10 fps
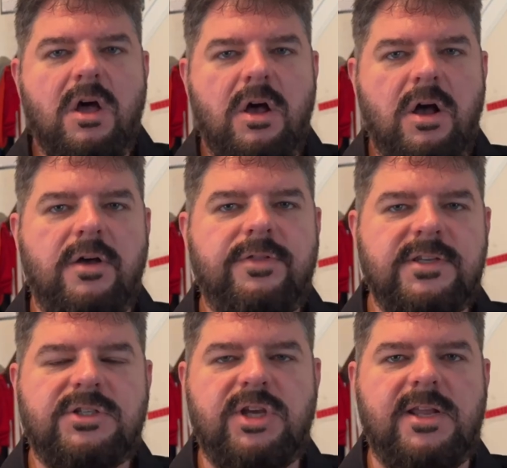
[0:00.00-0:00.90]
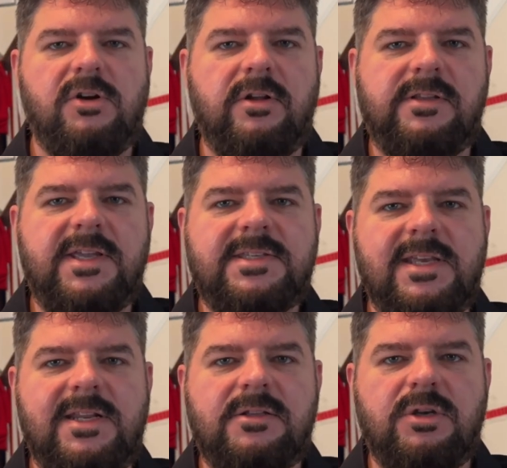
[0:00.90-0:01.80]
on this channel. And let's
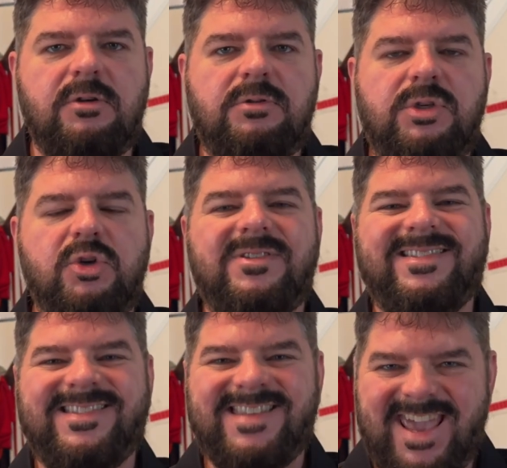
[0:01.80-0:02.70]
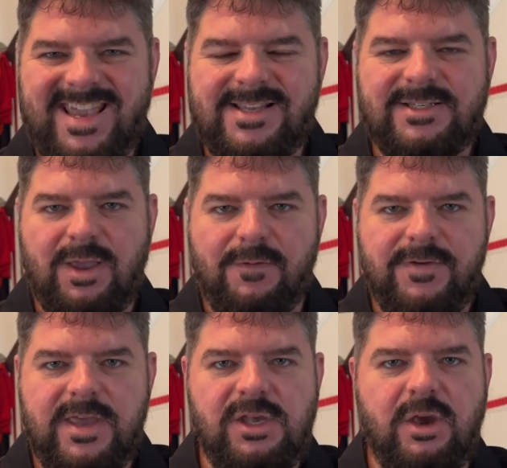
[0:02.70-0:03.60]
get into today's
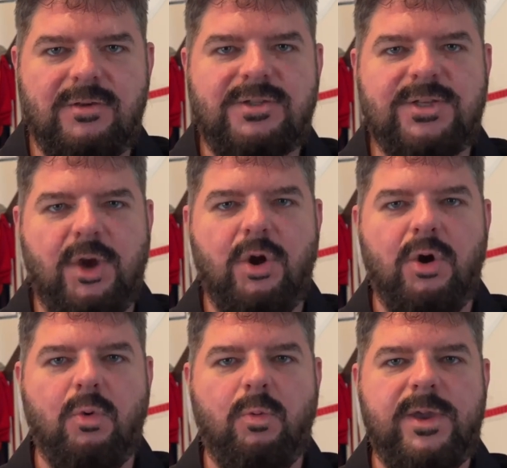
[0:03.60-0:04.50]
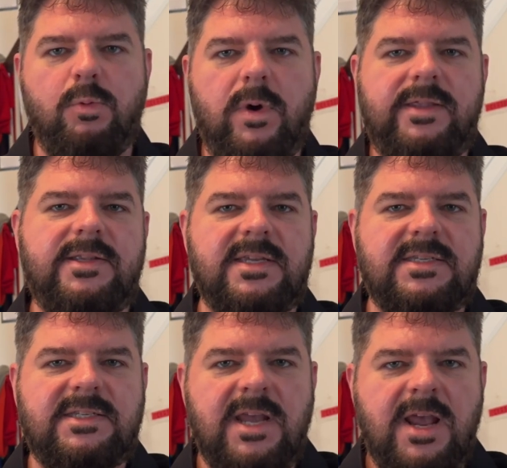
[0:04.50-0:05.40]
video. So we
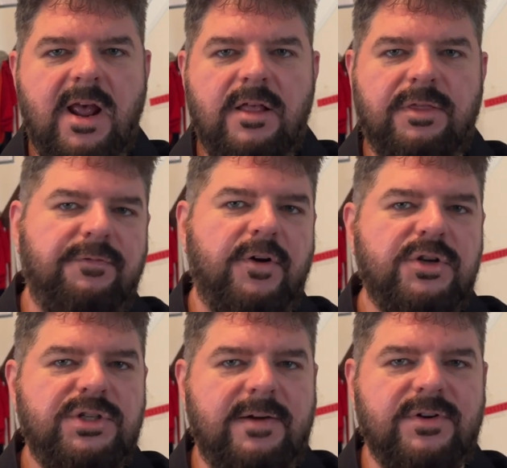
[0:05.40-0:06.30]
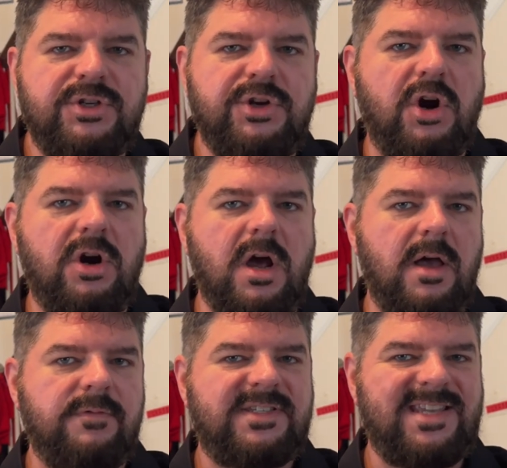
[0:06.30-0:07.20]
witnessed the first ever start
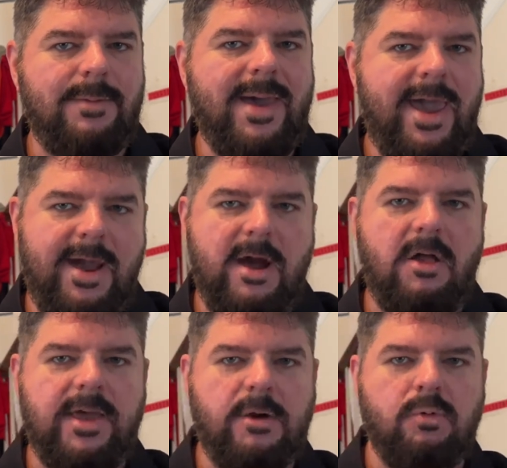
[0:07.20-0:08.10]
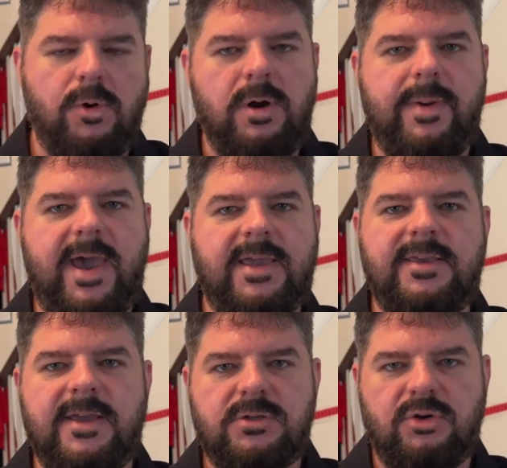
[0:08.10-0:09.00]
of Sam Howell at quarterback
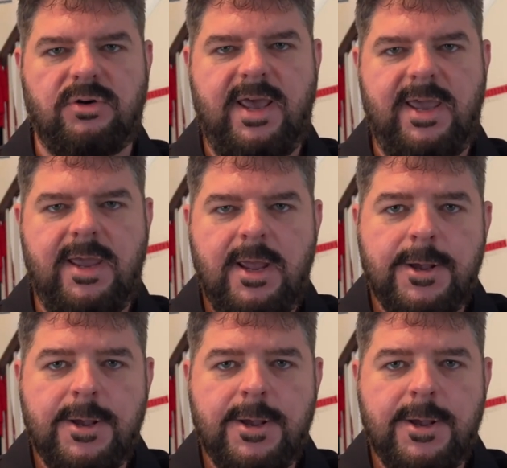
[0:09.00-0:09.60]
yesterday